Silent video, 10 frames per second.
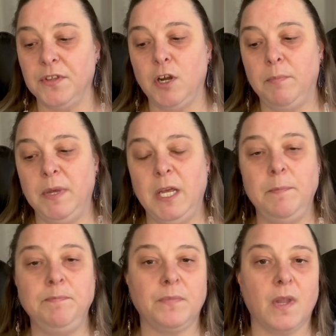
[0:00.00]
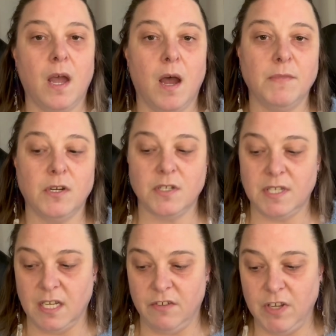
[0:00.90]
therapy. There's
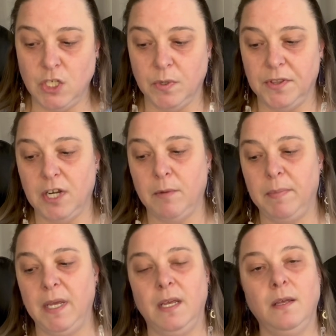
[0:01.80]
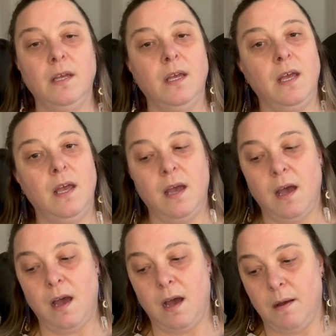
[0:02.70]
the individual therapy.
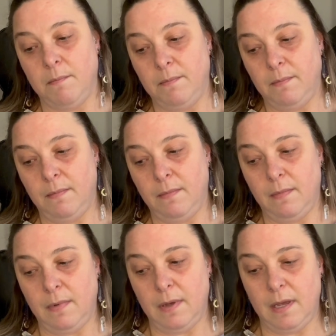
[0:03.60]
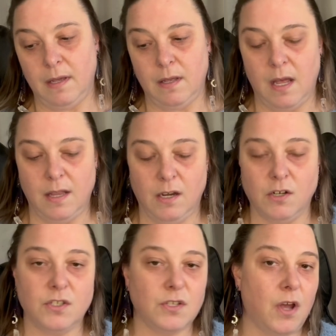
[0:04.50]
And
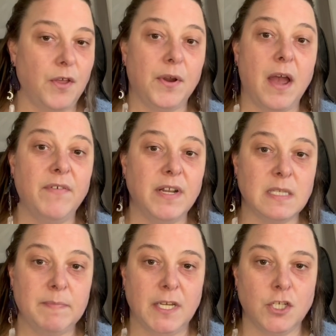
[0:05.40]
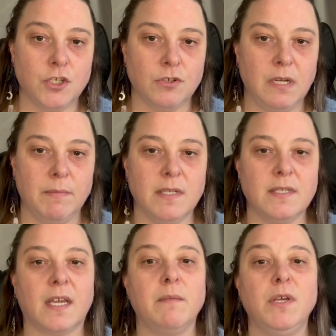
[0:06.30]
there's other evidence-based treatments
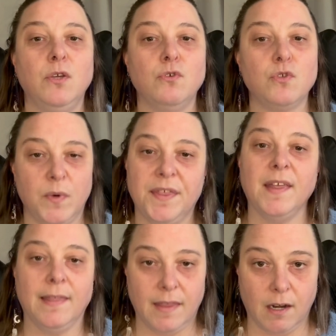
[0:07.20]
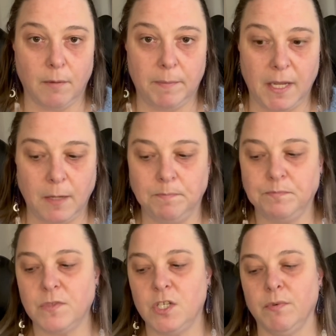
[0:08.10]
that can be used within therapy
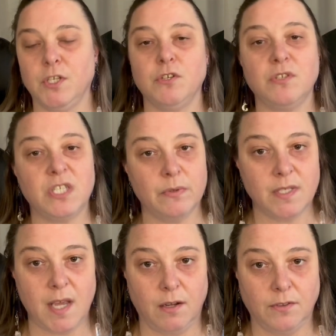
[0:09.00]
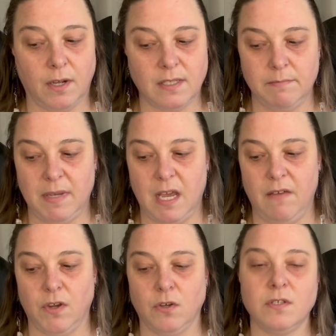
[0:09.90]
to reduce suicidal thoughts and
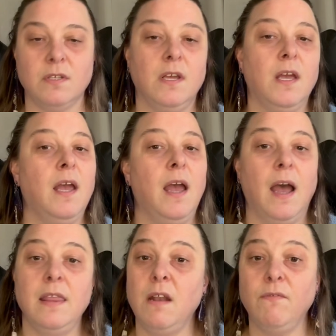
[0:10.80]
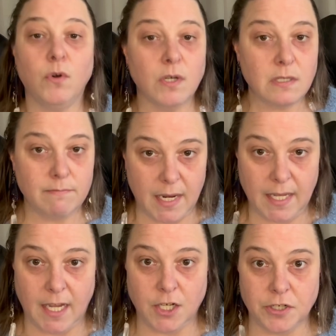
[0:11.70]
behaviors. And then, of course,
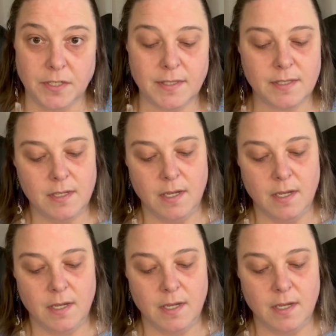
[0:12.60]
medications.